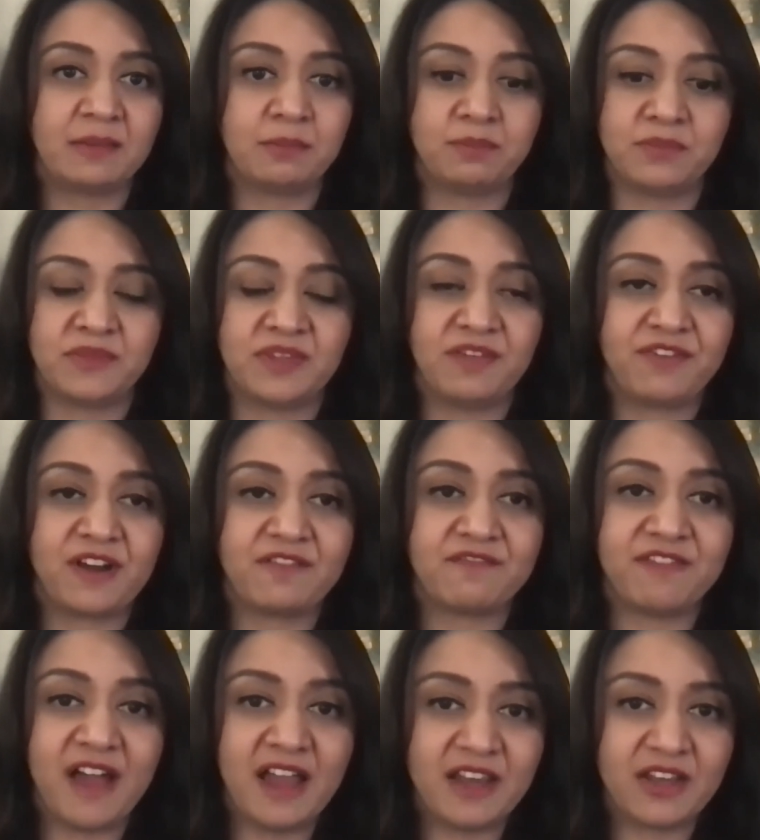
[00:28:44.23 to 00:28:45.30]
different
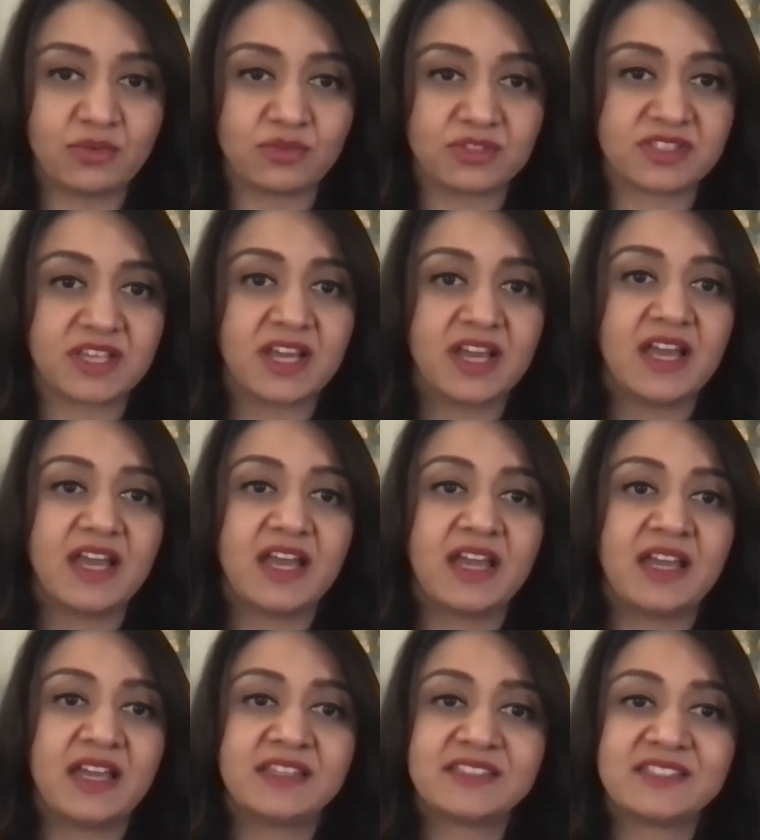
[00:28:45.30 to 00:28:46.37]
values.
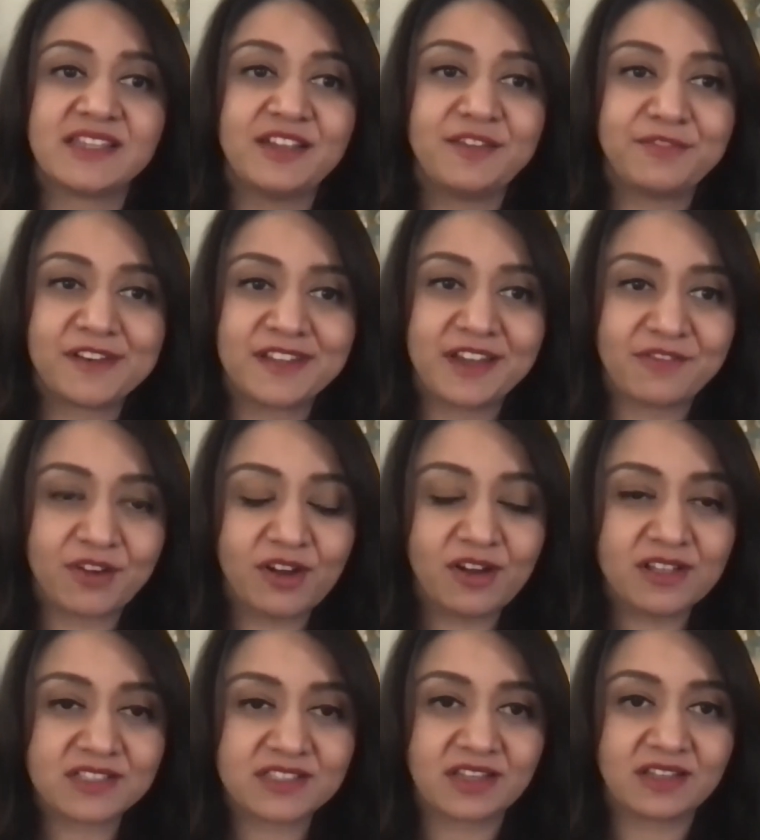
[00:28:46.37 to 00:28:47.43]
It's a different
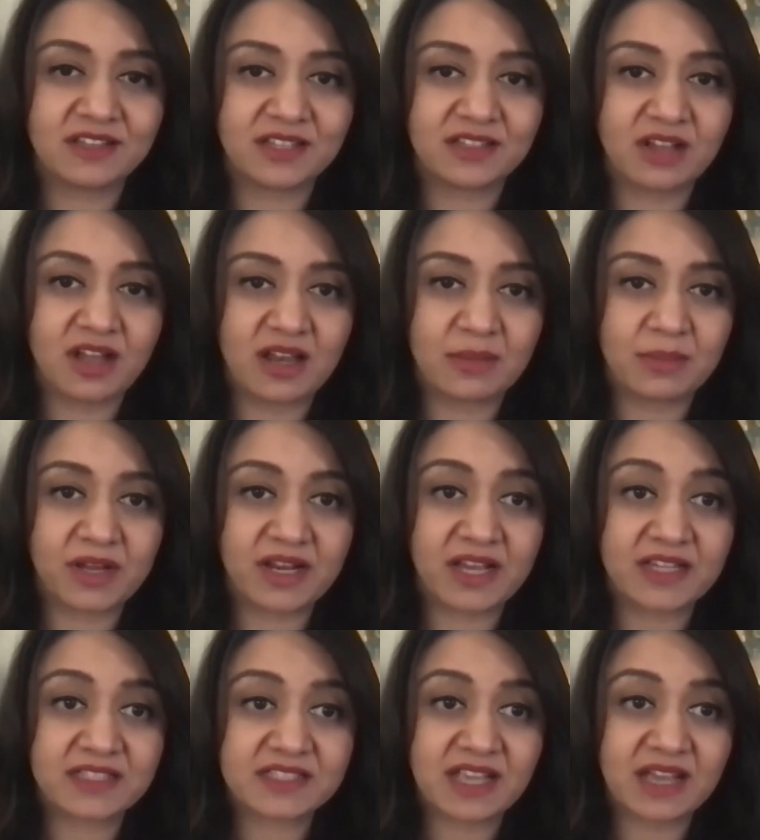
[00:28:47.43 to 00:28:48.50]
Afghanistan that Taliban
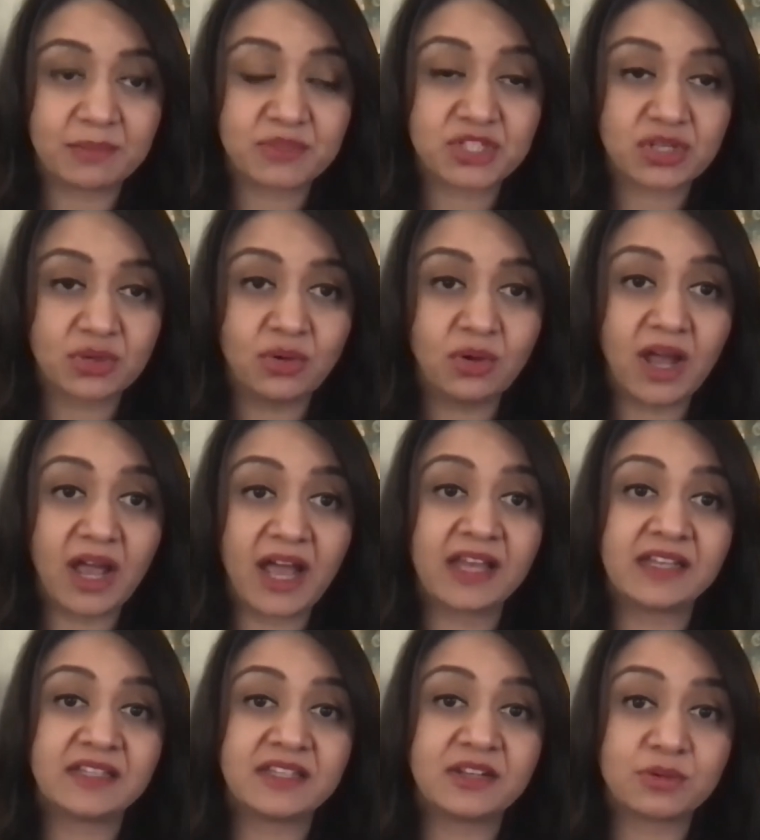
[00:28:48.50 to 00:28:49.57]
has come to,
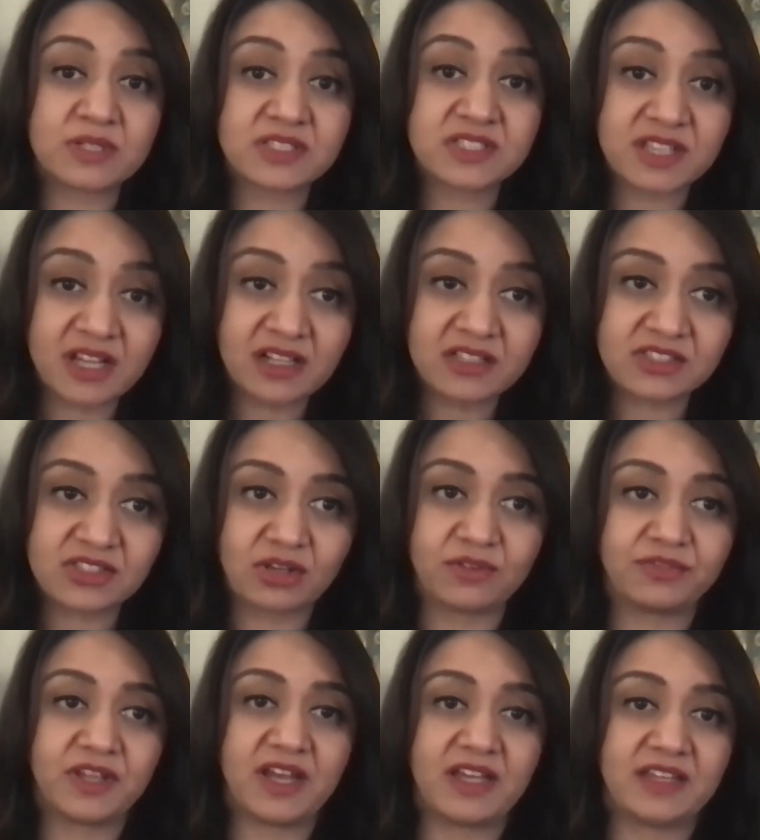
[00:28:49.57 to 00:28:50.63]
and the results
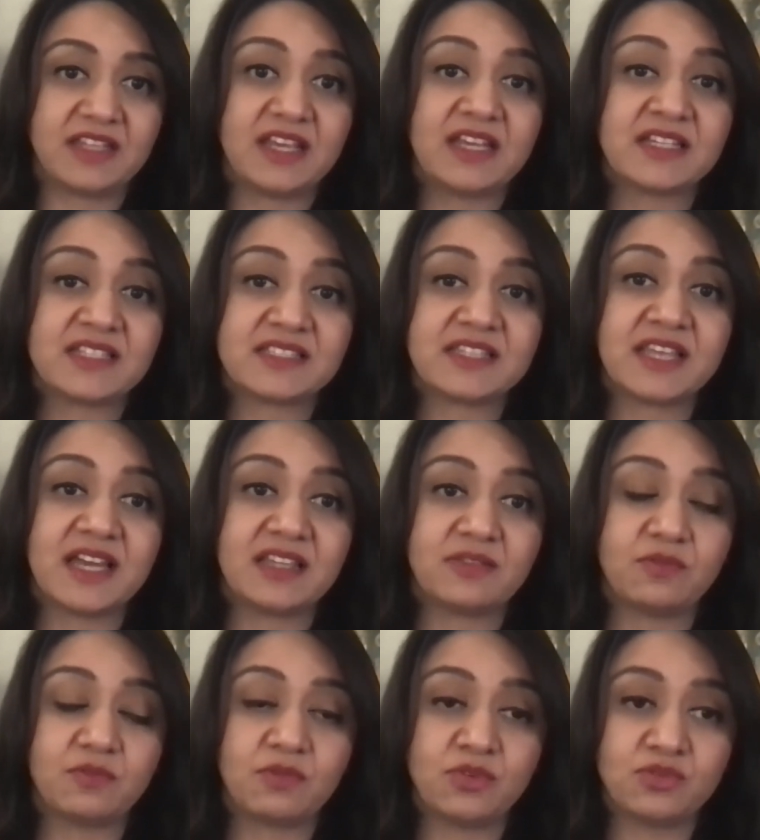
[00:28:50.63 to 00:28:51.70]
of that is that
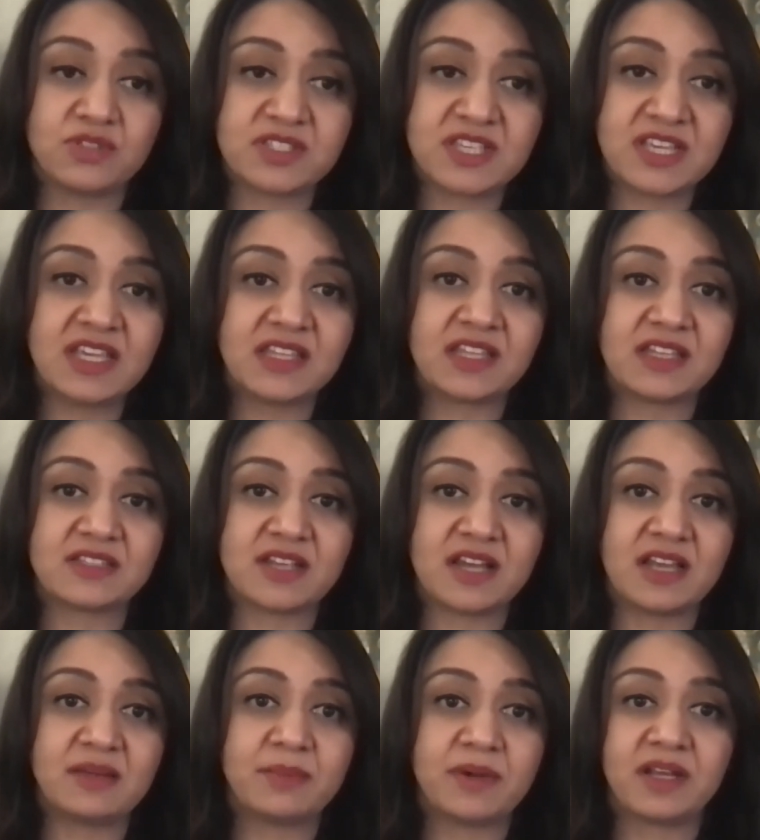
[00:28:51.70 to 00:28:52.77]
you see that
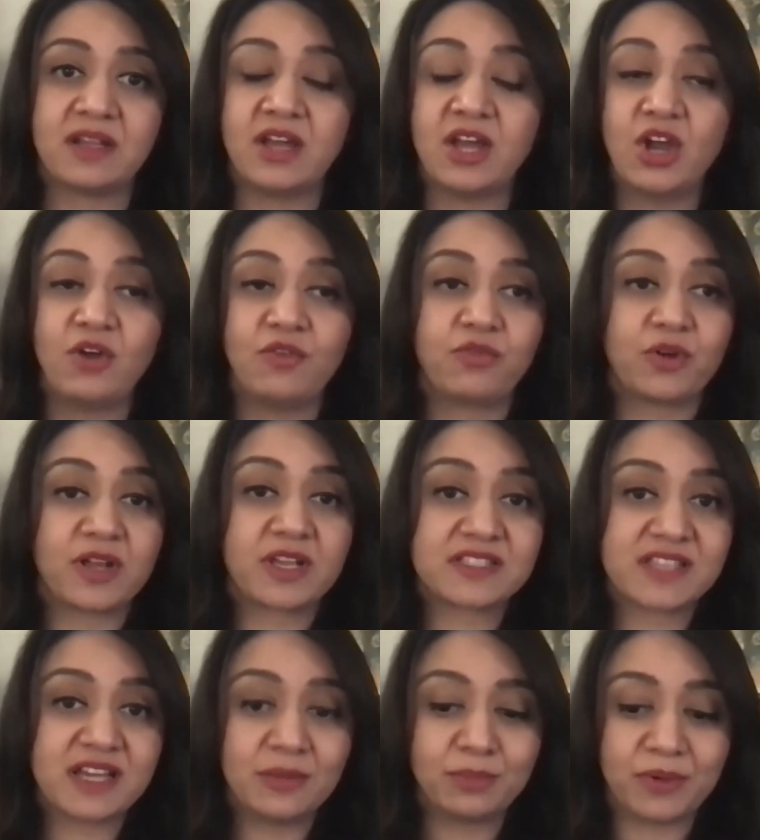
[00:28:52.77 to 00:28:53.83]
Taliban, for
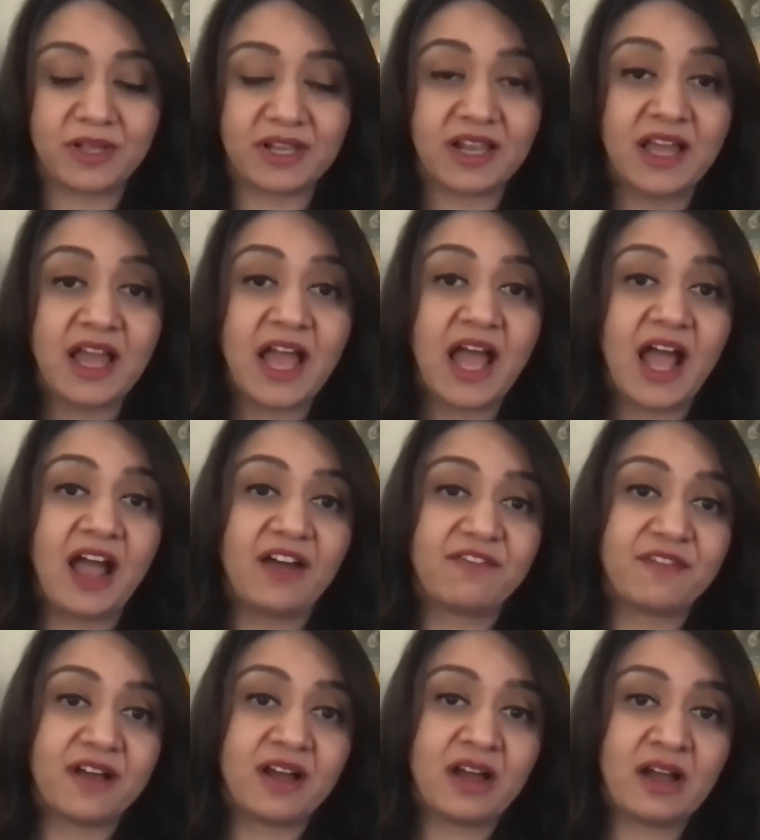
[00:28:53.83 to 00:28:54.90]
example,
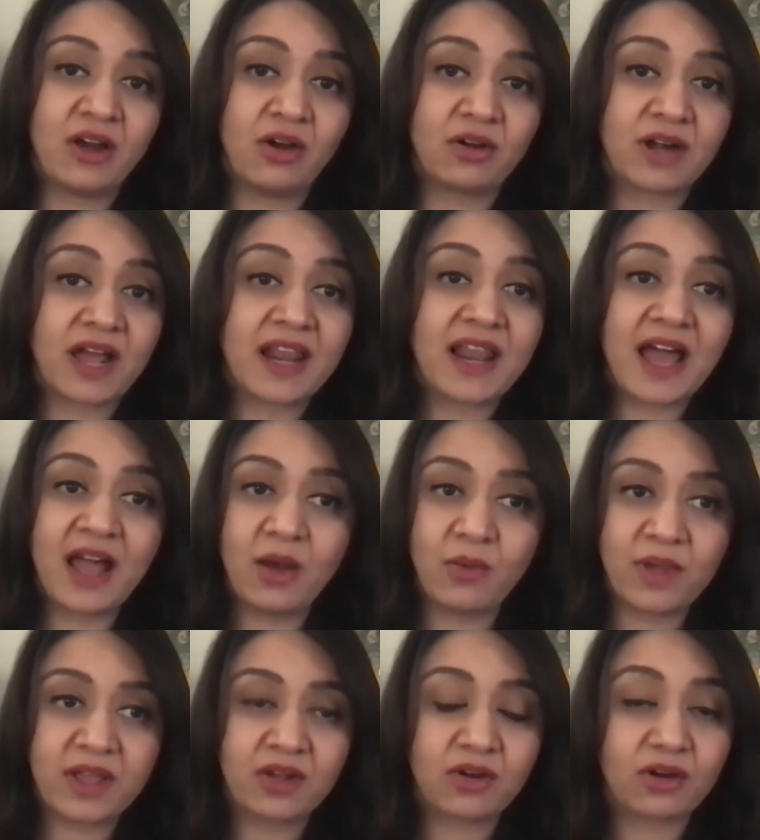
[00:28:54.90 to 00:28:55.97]
have or
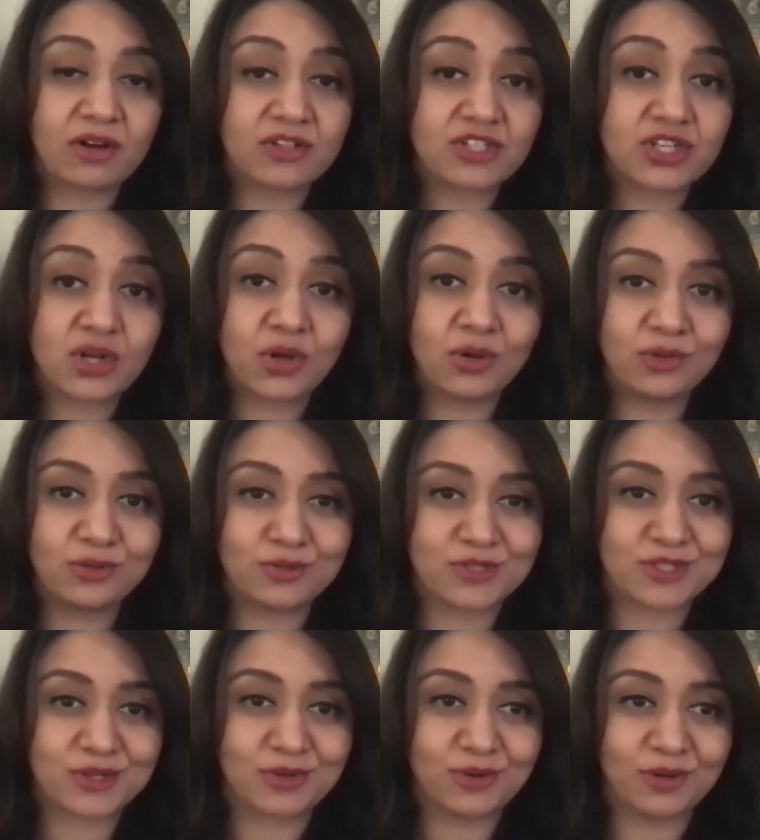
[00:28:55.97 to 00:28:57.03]
allowing girls to go to
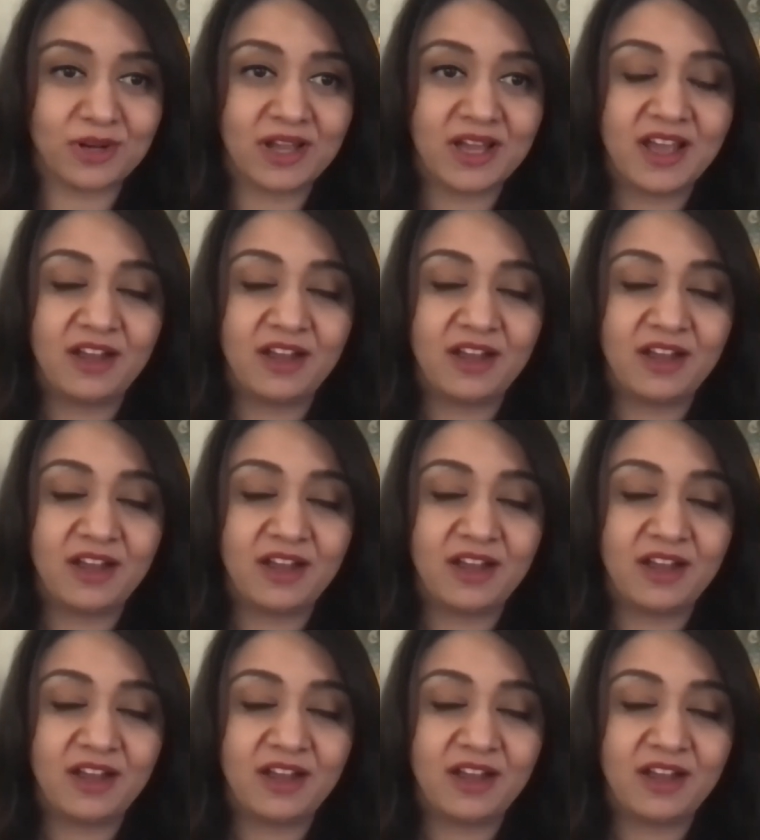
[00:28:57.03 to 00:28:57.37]
school,